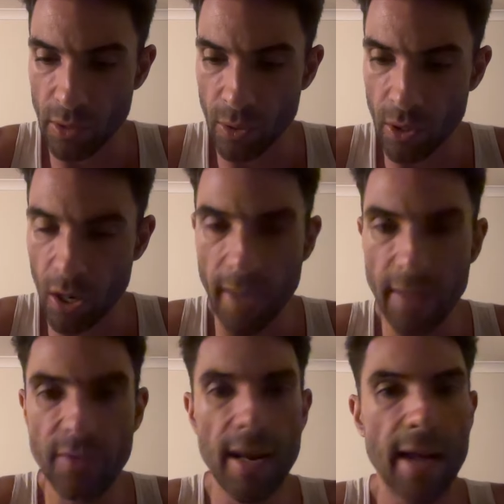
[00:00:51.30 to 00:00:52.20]
kind
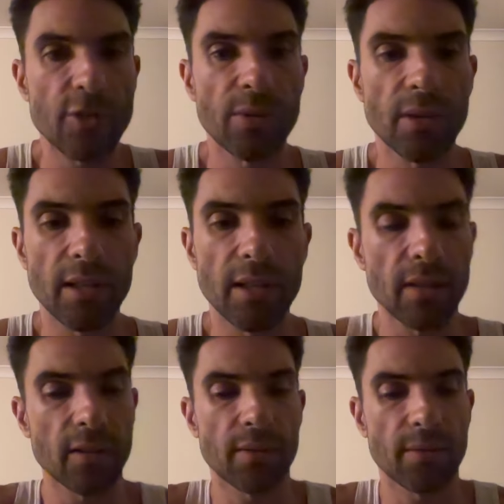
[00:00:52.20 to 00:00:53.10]
of naturally
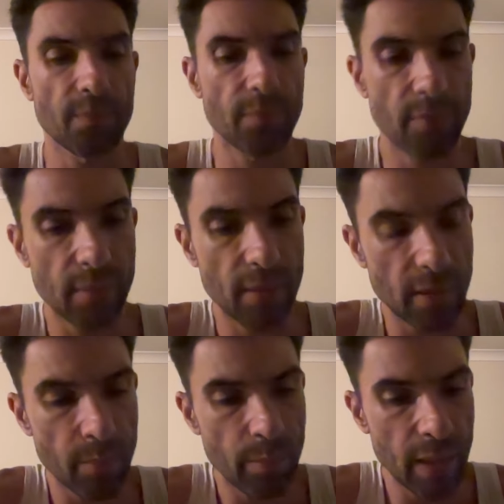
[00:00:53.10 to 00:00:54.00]

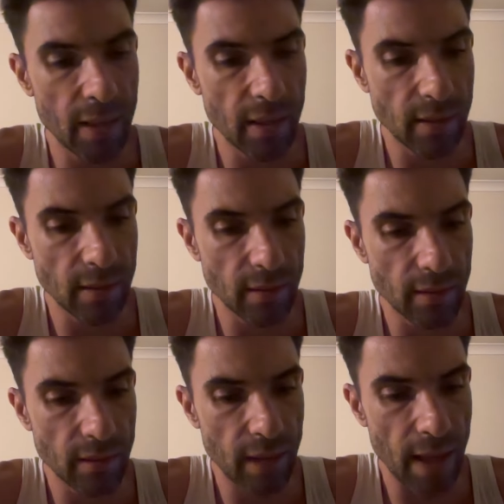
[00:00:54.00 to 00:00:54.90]
being
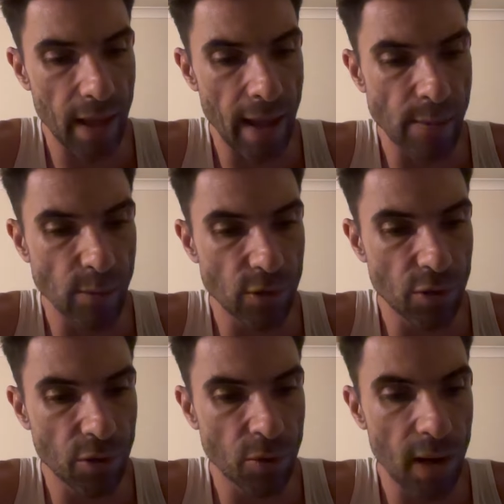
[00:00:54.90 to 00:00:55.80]
able
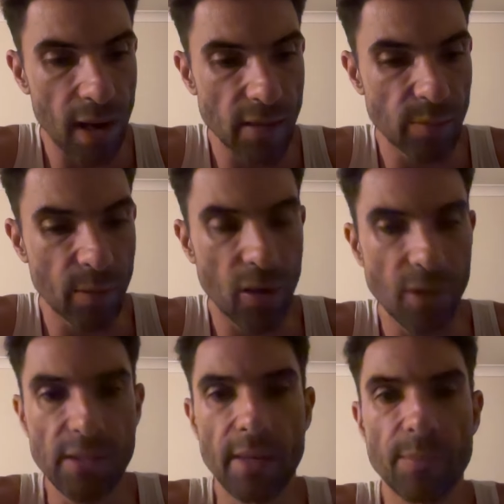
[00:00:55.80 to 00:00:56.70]
to grasp
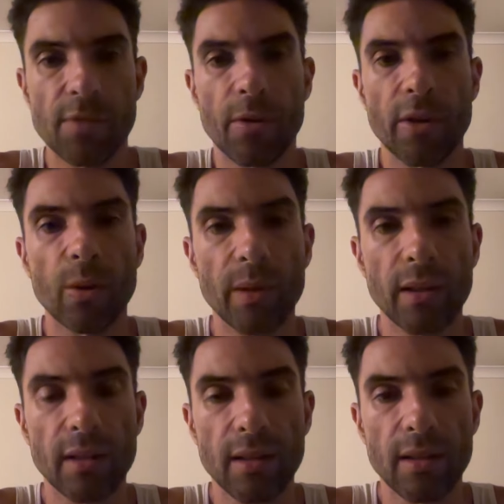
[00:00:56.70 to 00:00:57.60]
concepts very
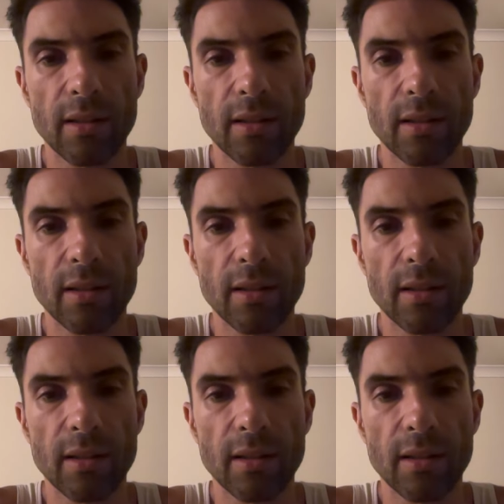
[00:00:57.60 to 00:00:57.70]
quickly